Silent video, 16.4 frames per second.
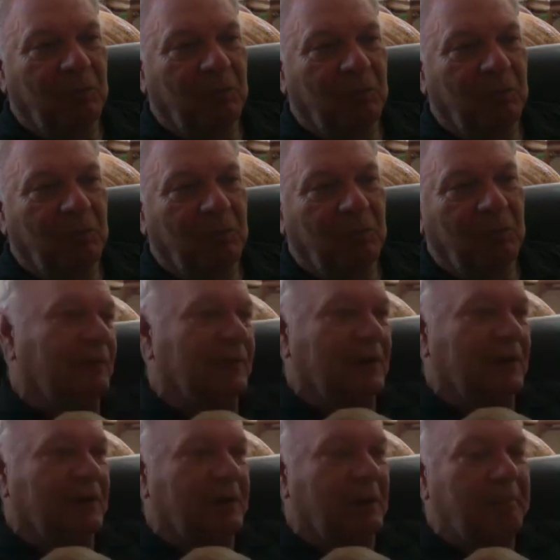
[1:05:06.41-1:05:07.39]
Why would there have
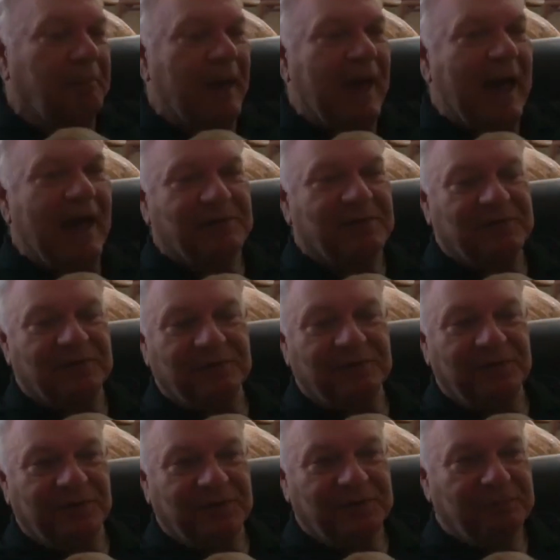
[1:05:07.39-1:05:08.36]
been, you know,
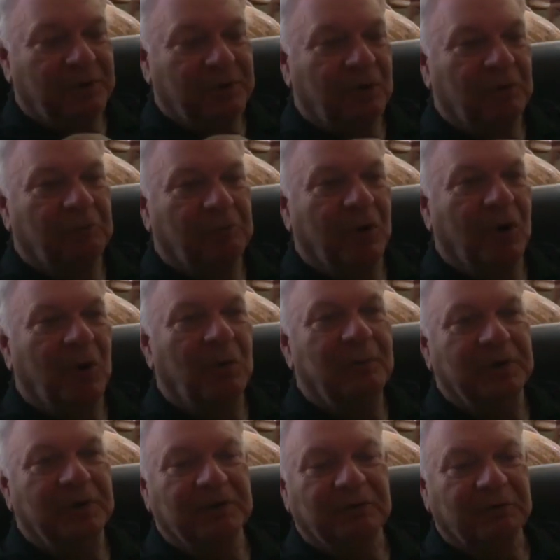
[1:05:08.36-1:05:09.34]
a
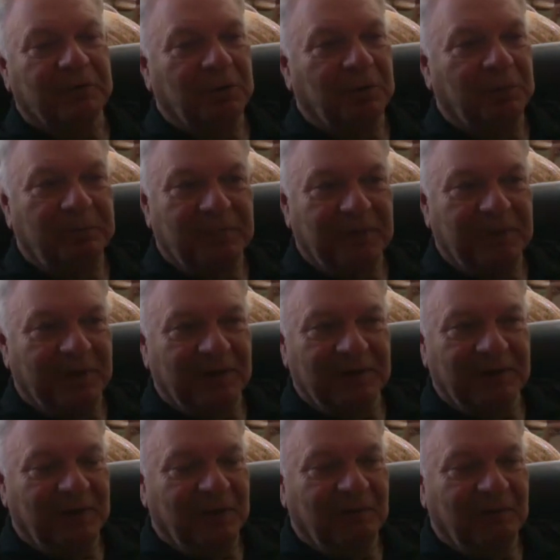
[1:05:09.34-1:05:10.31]
pacifist pro-Roman
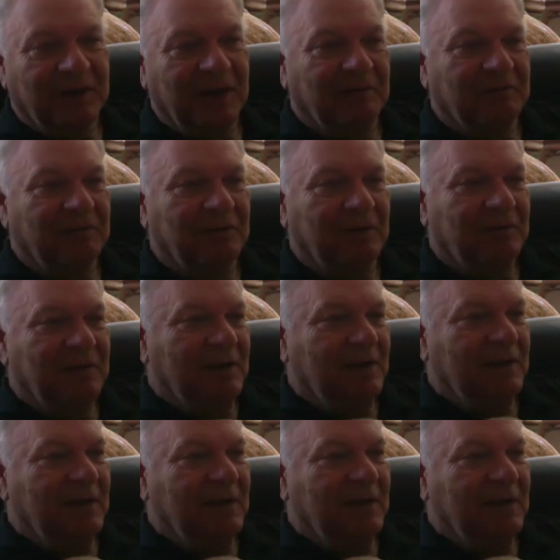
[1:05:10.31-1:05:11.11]
group? Uh, you know, kind of.